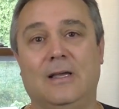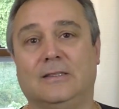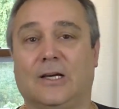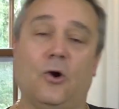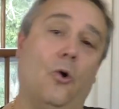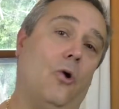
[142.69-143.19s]

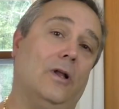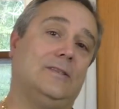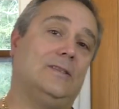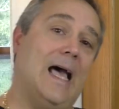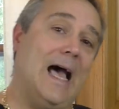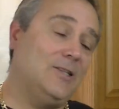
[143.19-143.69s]
The
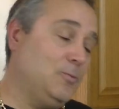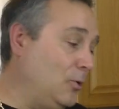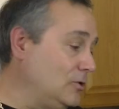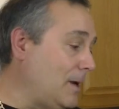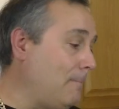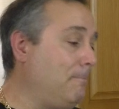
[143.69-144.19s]
cornstarch
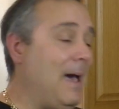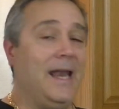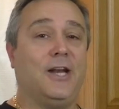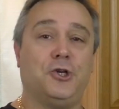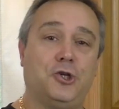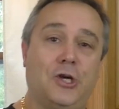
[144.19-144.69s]
puts a
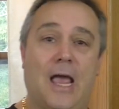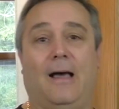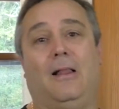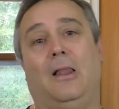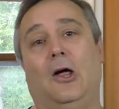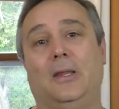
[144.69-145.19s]
better
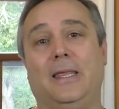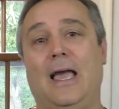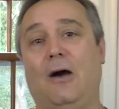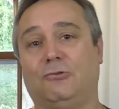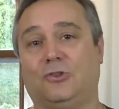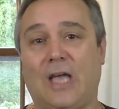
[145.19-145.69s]
shell on the
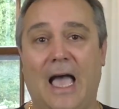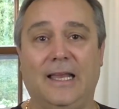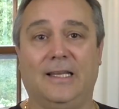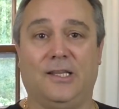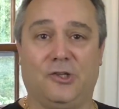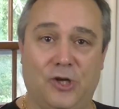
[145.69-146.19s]
outside
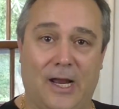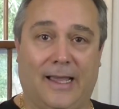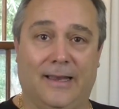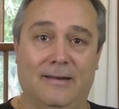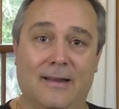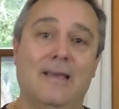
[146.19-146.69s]
of the
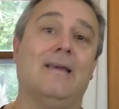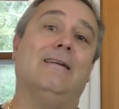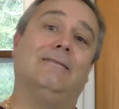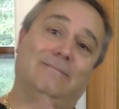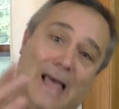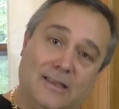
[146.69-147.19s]
chicken
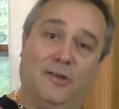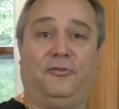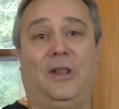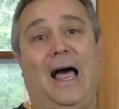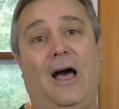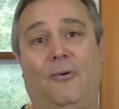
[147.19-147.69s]
than the
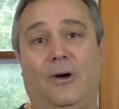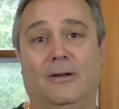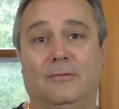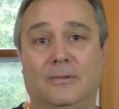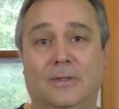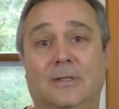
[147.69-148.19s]
flour.